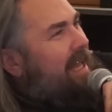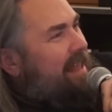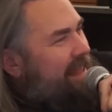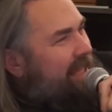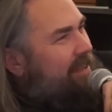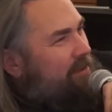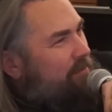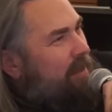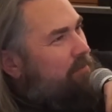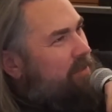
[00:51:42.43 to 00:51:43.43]
I think there
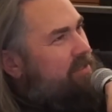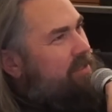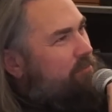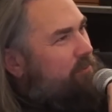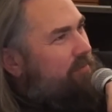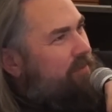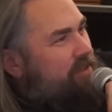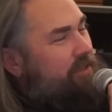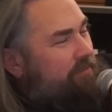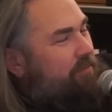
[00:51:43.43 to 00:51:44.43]
might be some
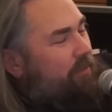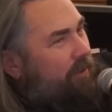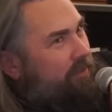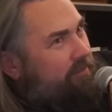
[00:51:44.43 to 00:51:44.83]
provision for it.